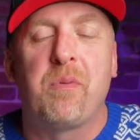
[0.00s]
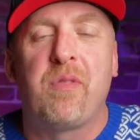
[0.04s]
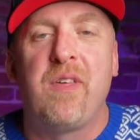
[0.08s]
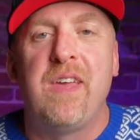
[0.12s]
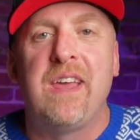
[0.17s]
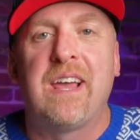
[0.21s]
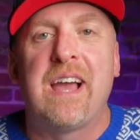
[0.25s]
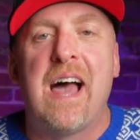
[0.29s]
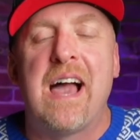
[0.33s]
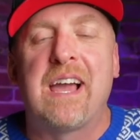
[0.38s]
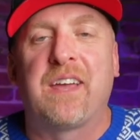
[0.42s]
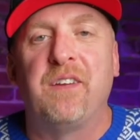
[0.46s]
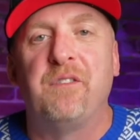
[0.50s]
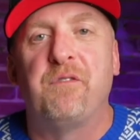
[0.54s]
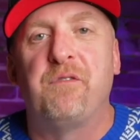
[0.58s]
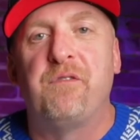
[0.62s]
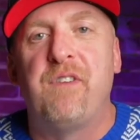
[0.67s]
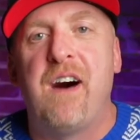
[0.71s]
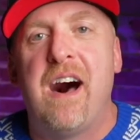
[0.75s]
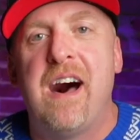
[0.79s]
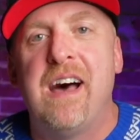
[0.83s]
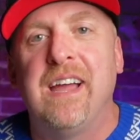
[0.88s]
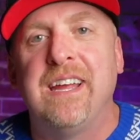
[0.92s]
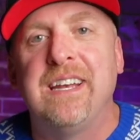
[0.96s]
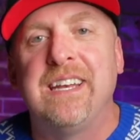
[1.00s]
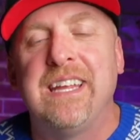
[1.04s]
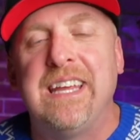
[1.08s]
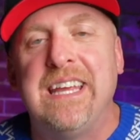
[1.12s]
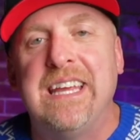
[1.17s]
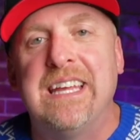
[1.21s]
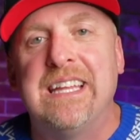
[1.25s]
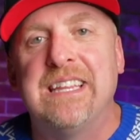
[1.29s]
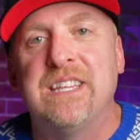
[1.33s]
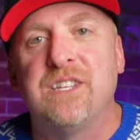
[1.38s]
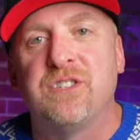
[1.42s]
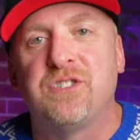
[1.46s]
thing I could find
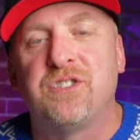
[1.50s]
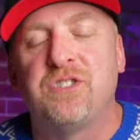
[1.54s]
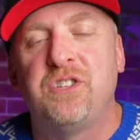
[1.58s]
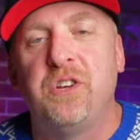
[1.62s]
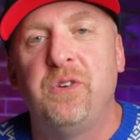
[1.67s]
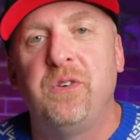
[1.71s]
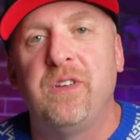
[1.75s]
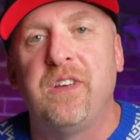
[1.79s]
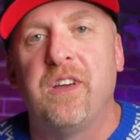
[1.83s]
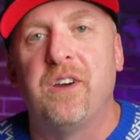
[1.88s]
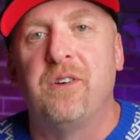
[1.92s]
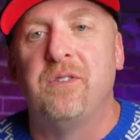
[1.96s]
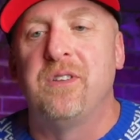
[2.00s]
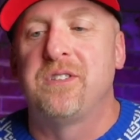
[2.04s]
in the studio.